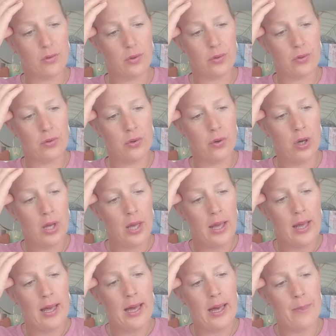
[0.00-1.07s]
also
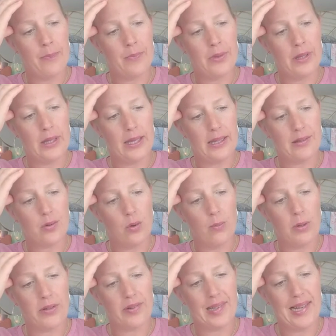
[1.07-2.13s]
it's
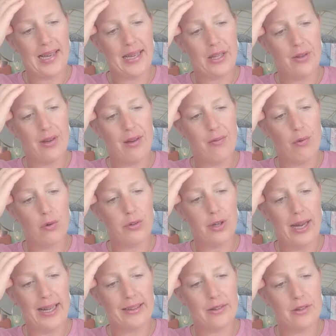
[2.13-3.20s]
almost like you have all
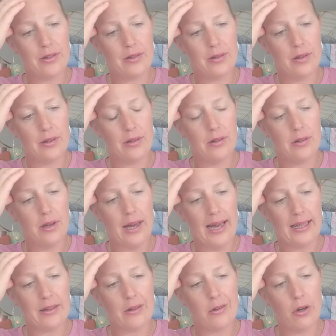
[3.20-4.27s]
the
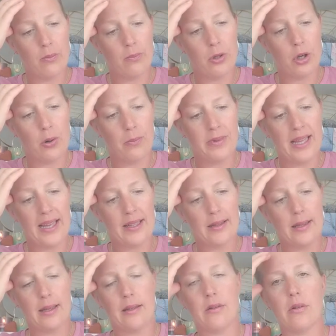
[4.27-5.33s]
atom
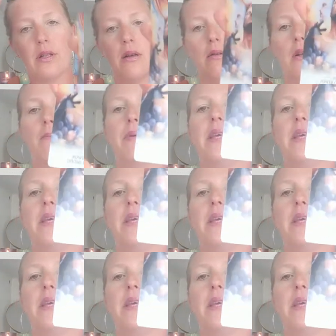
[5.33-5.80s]
connecting, so there will